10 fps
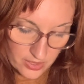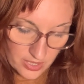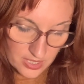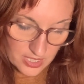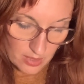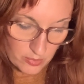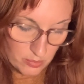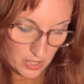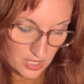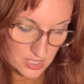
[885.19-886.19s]
that seemed
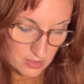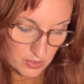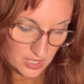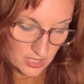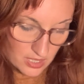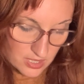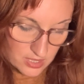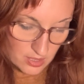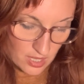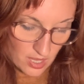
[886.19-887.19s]
made to be kissed,